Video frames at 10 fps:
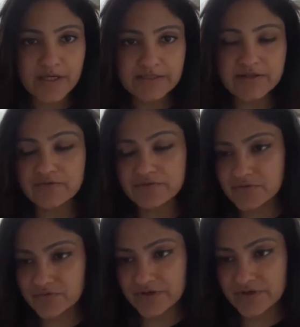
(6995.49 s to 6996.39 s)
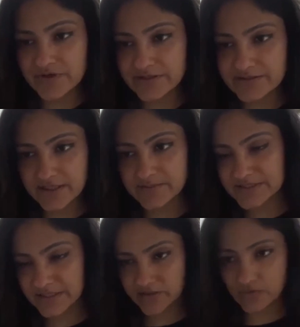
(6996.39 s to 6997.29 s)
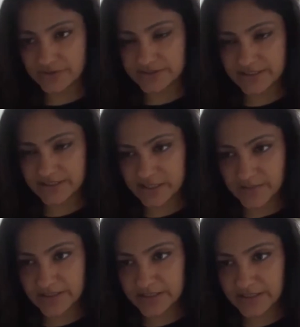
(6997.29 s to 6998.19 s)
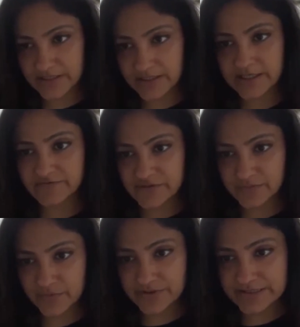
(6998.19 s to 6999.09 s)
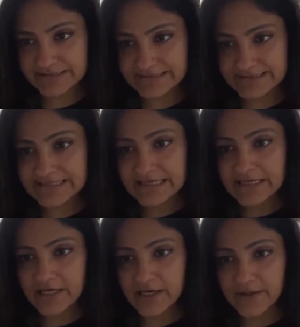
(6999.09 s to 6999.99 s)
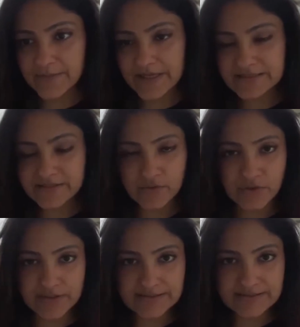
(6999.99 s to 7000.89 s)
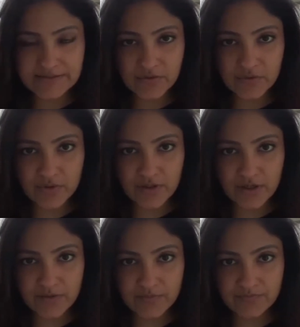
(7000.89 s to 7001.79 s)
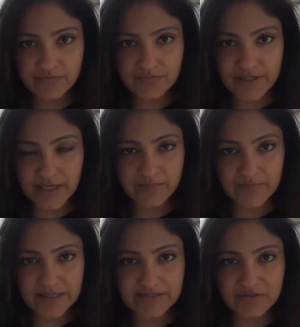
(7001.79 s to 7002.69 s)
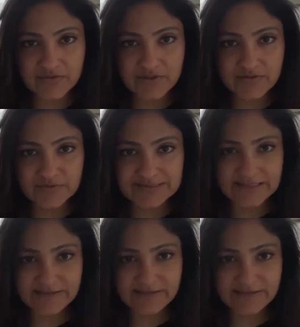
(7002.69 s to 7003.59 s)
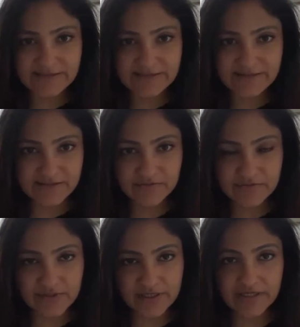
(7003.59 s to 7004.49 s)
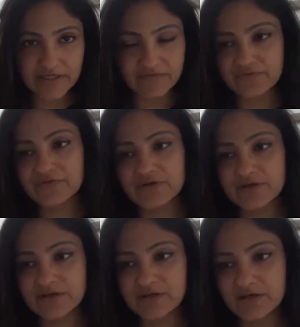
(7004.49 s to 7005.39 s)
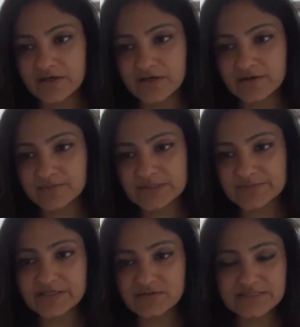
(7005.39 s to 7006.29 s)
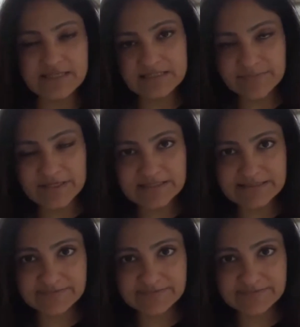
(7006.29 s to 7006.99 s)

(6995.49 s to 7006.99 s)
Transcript: the various stakeholders can come in and kind of support this and so on. So. Yeah, back to the presenters to kind of speak to these aspects.